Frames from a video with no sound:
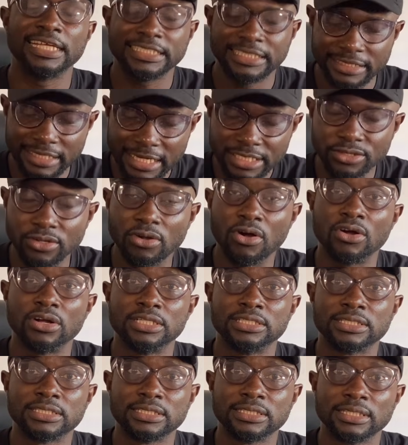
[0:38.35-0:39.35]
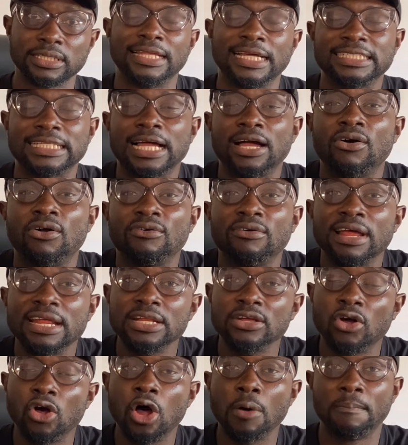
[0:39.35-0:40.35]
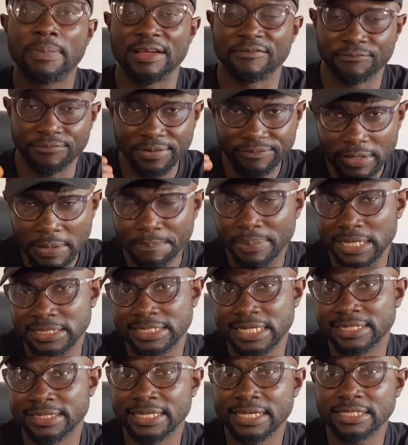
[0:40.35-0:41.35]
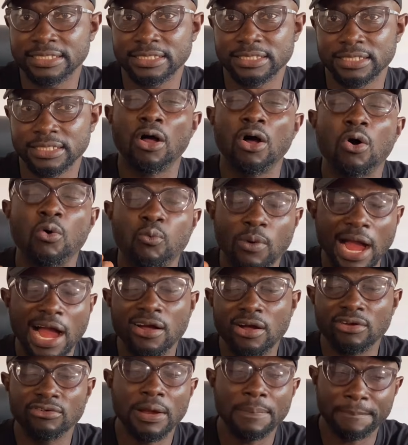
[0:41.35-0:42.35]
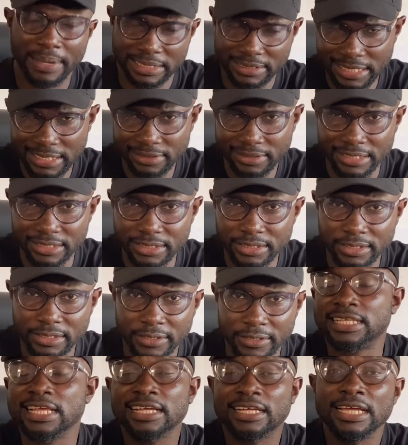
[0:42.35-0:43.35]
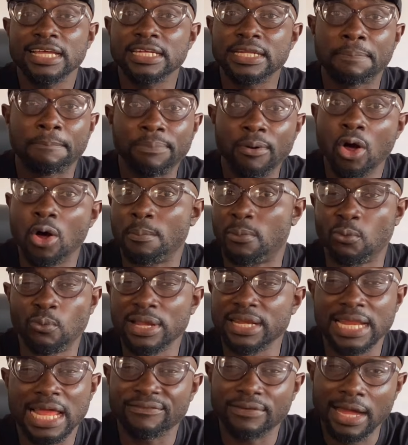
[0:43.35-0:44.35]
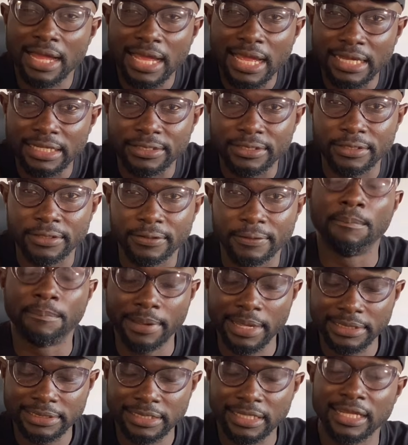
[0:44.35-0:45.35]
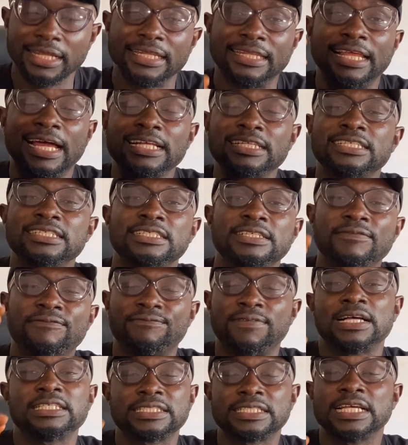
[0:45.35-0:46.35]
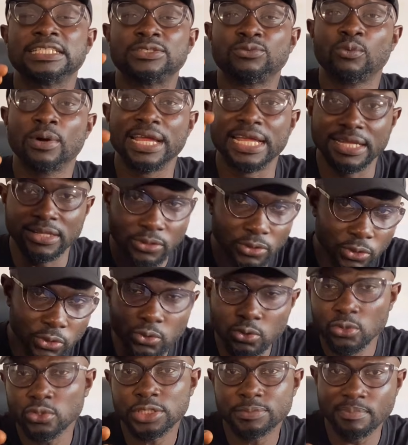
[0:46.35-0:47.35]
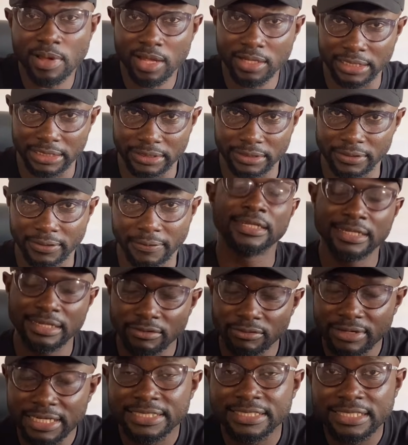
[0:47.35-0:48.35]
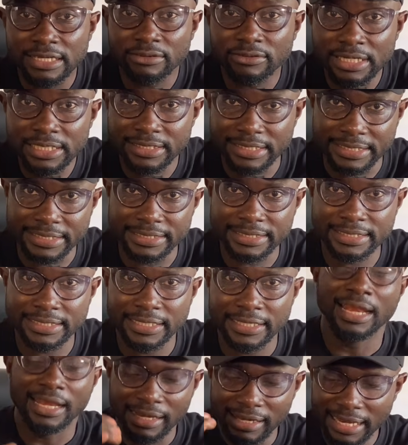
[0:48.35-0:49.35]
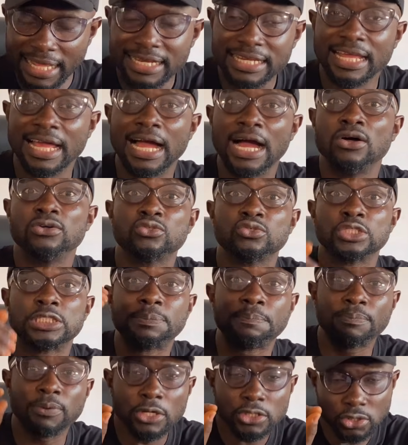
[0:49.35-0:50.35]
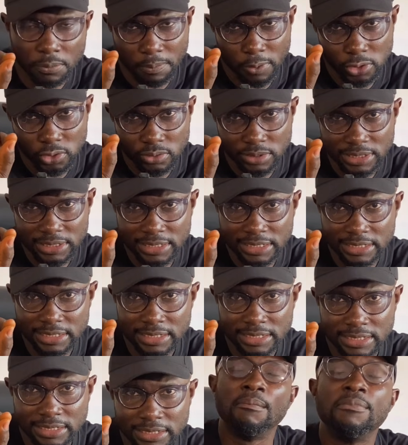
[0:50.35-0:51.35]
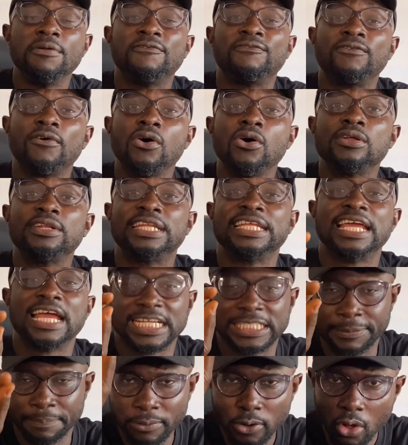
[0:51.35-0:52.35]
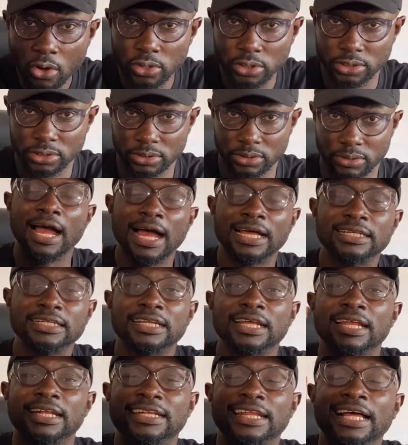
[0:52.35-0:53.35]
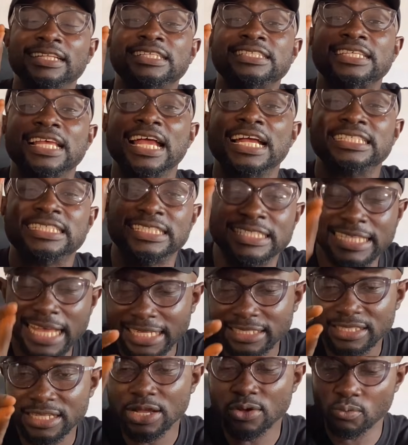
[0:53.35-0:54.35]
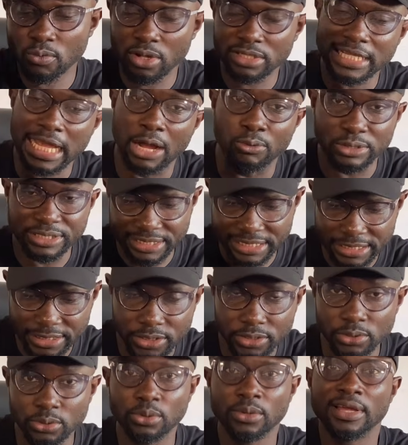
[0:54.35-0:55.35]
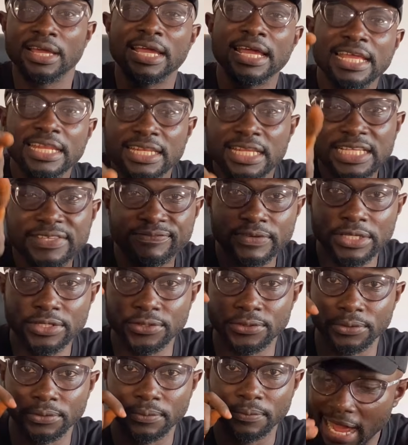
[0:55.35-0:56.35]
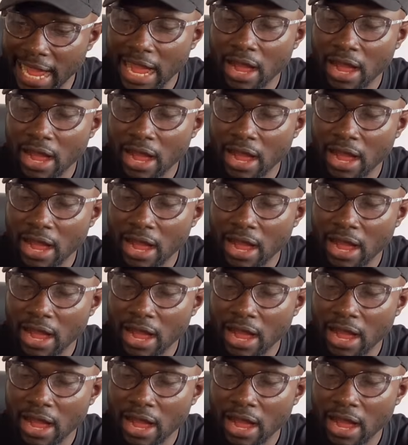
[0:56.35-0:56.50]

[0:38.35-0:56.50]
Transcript: They chase coins that are already up by 50% or 100%, thinking the pump will never end. But that is the fastest way to lose money. The real secret is learning how to spot opportunities before they explode. And that is exactly what I will teach you in this video.